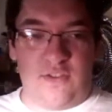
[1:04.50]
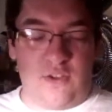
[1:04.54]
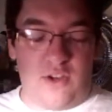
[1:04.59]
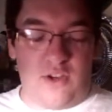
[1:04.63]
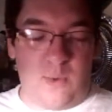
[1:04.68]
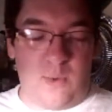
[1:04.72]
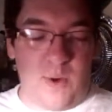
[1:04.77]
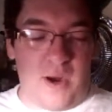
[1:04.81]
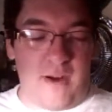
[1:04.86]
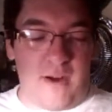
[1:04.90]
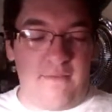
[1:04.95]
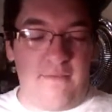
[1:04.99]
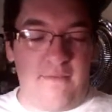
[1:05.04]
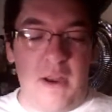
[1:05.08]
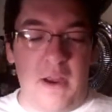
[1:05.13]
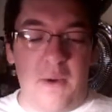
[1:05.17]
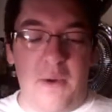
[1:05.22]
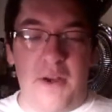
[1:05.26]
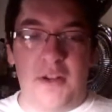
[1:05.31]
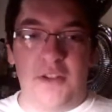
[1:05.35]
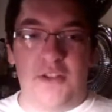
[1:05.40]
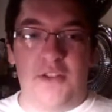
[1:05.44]
quite a
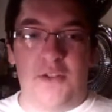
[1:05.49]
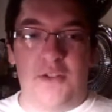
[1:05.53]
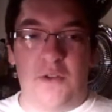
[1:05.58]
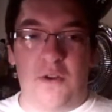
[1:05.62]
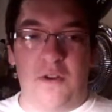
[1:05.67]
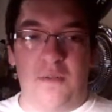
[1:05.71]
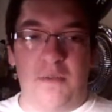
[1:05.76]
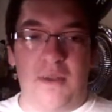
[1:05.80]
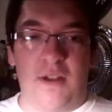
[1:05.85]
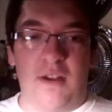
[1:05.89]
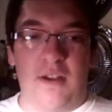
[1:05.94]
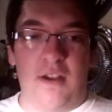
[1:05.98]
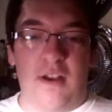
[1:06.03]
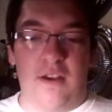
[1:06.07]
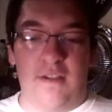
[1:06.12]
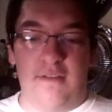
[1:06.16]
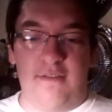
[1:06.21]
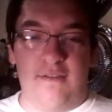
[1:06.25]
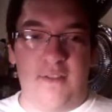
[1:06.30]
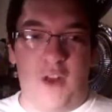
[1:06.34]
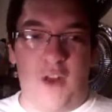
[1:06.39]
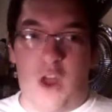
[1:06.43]
varied assortment
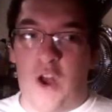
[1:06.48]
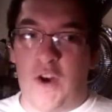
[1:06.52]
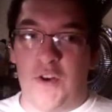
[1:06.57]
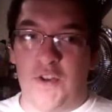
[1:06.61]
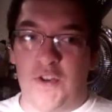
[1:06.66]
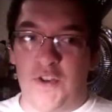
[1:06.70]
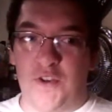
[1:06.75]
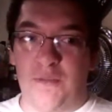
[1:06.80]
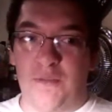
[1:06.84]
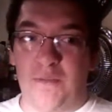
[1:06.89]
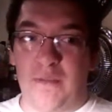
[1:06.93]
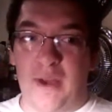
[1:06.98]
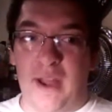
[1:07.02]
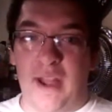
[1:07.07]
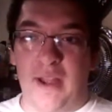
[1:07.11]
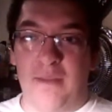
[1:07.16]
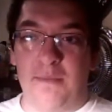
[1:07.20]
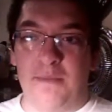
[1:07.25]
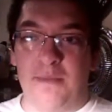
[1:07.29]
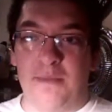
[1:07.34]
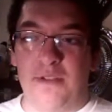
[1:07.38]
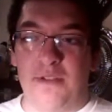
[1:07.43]
of larger
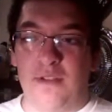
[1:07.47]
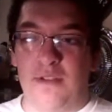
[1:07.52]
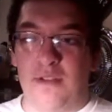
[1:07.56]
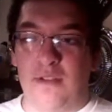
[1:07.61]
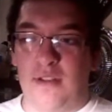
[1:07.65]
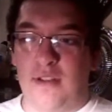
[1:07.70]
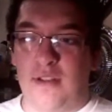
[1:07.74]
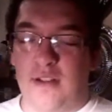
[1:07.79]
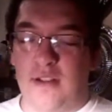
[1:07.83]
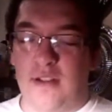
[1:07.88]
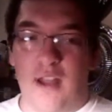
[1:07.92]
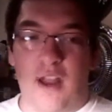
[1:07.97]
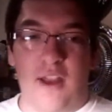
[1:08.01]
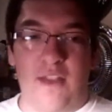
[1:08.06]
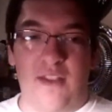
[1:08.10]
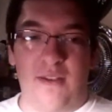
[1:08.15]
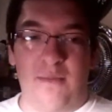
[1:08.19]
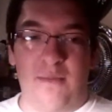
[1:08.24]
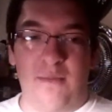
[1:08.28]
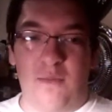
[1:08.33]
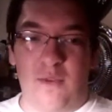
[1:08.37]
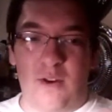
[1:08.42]
pipes. None of
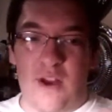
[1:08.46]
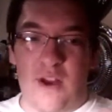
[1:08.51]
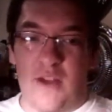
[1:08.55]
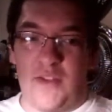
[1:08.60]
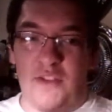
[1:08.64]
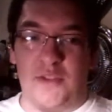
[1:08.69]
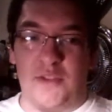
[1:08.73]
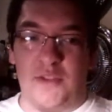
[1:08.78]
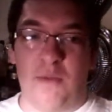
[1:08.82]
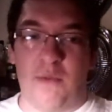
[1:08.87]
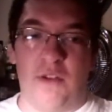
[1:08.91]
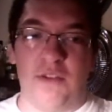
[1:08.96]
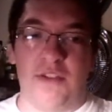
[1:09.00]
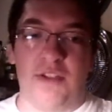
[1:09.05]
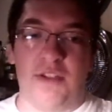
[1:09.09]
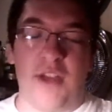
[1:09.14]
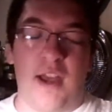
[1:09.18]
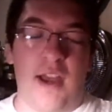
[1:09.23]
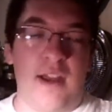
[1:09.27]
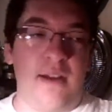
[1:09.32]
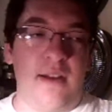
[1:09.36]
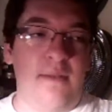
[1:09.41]
them were on the small
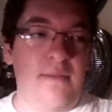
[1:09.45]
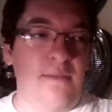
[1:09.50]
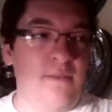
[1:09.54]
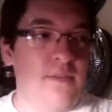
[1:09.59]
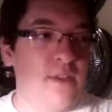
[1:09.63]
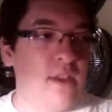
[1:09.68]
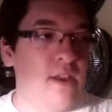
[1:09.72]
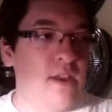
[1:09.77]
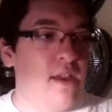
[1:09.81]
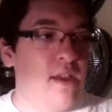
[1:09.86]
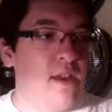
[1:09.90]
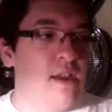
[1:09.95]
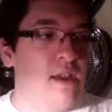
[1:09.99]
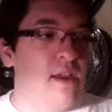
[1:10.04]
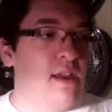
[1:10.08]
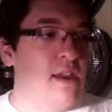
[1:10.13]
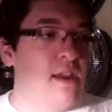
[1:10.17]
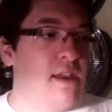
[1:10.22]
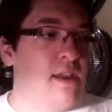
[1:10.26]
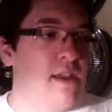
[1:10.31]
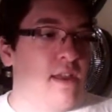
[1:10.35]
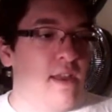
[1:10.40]
side.
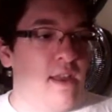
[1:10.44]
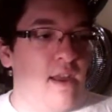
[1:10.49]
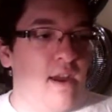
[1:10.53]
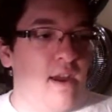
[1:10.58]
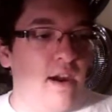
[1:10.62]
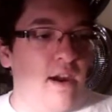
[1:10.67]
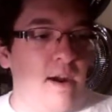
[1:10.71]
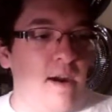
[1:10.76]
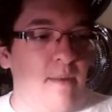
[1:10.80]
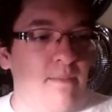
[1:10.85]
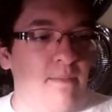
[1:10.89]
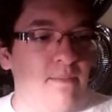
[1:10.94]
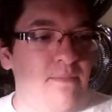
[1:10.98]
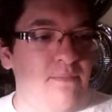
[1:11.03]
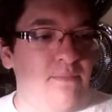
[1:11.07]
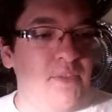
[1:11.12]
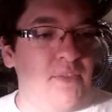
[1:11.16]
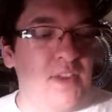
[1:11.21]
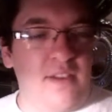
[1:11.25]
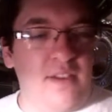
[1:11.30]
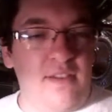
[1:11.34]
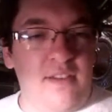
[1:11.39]
But
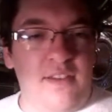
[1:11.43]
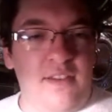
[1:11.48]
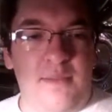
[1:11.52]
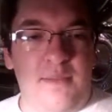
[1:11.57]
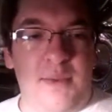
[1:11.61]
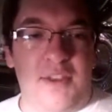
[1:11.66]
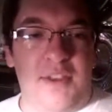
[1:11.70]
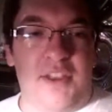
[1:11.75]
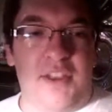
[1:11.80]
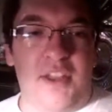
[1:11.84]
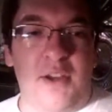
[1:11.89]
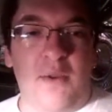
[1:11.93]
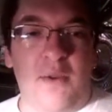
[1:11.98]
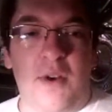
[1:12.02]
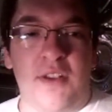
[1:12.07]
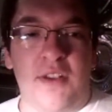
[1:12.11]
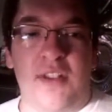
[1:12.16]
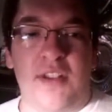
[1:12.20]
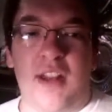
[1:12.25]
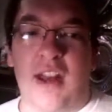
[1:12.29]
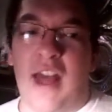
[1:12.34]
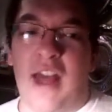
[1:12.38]
the thing
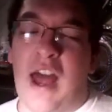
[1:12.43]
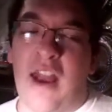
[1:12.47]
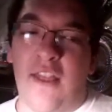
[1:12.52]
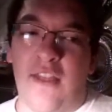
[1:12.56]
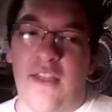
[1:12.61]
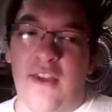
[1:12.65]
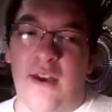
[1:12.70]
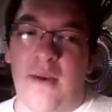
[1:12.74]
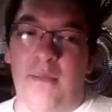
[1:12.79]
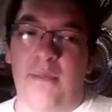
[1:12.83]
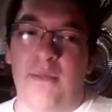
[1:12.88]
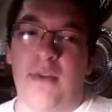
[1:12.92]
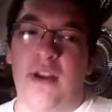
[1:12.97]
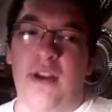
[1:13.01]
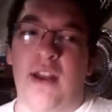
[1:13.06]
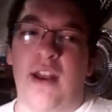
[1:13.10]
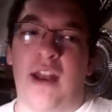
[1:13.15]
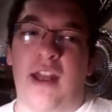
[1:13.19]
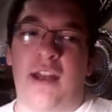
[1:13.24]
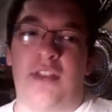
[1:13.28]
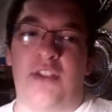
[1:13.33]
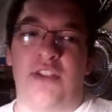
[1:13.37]
was, a lot of them,
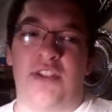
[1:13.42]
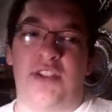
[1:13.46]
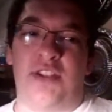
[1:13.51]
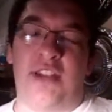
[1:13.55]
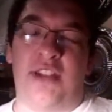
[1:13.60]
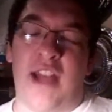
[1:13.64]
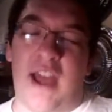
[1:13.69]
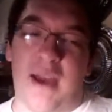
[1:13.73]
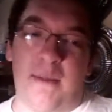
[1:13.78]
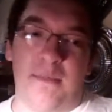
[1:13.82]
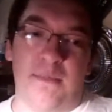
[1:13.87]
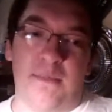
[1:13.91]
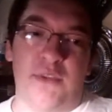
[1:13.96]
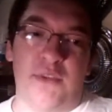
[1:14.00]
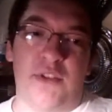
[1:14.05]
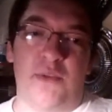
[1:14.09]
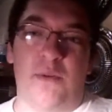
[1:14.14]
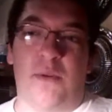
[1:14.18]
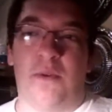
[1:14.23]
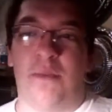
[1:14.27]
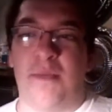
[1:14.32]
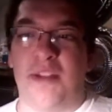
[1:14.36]
like the
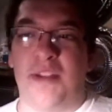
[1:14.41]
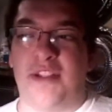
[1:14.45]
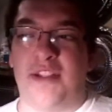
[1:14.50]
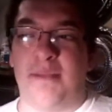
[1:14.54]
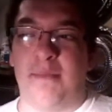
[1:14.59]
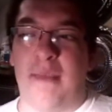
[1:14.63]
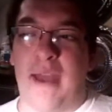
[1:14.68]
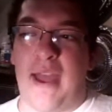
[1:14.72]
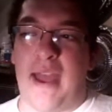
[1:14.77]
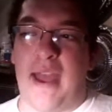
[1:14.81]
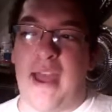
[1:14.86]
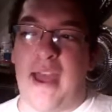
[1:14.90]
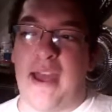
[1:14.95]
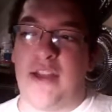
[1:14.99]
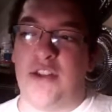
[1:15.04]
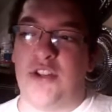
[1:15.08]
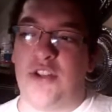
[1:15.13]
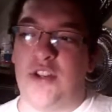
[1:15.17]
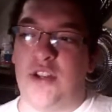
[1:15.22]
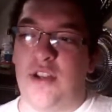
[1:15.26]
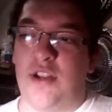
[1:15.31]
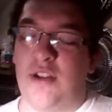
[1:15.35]
stems were
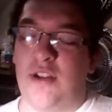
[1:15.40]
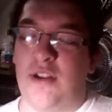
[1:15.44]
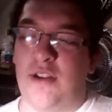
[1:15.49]
mismatched,